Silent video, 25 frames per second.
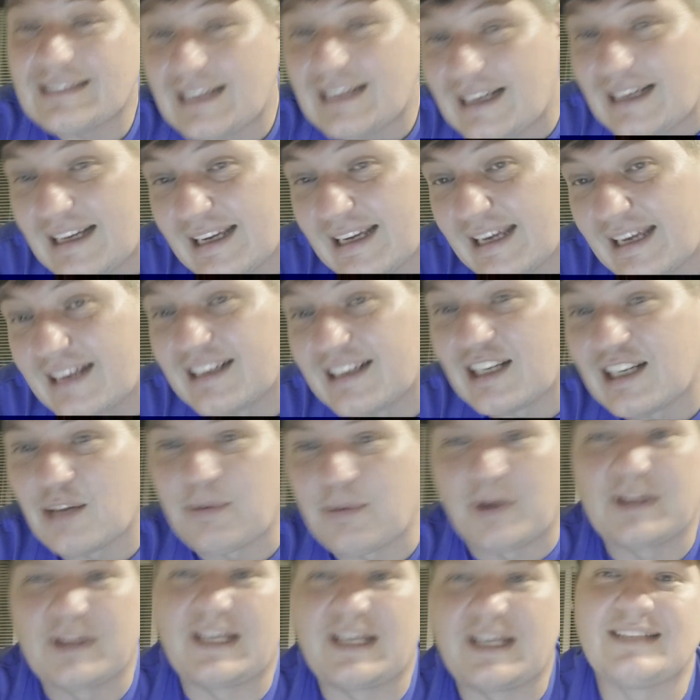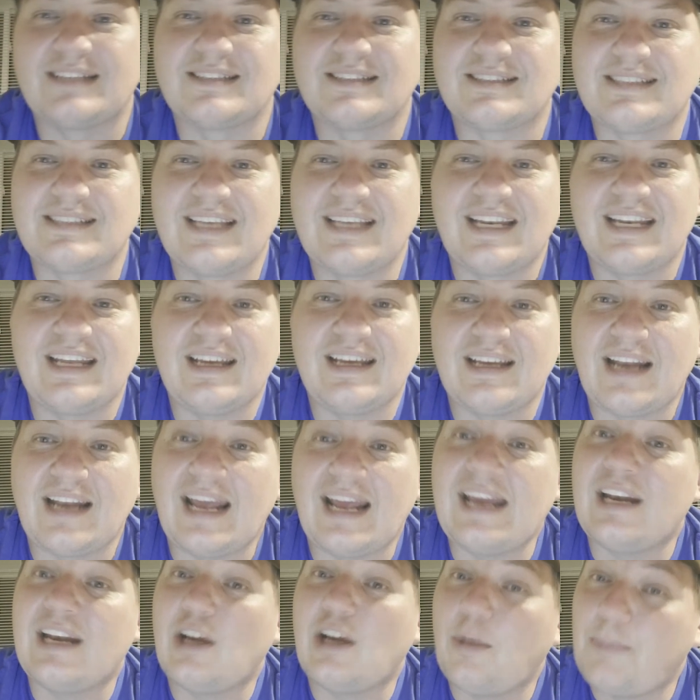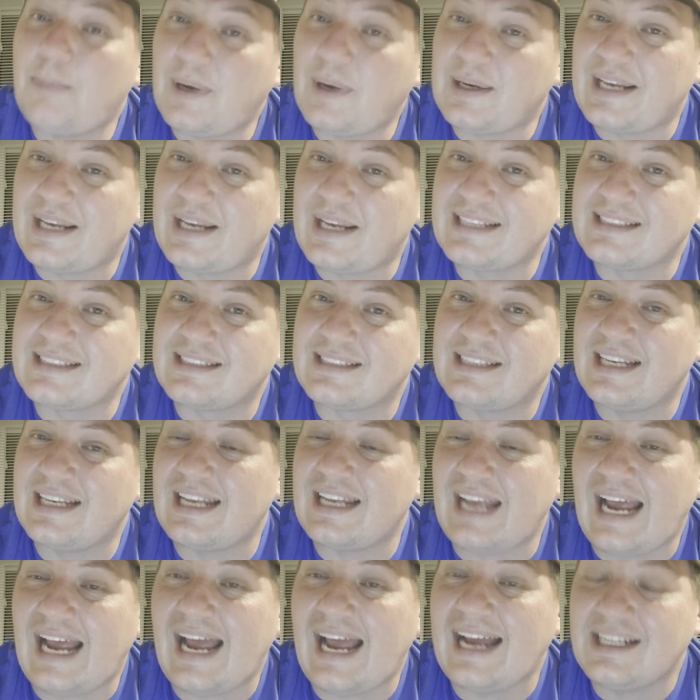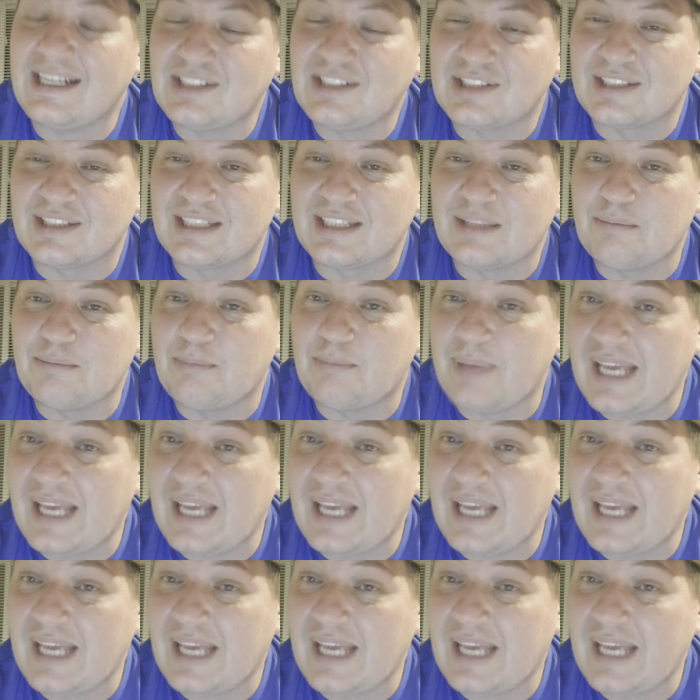I ended up on Kansas City. And I ended up on Kansas City actually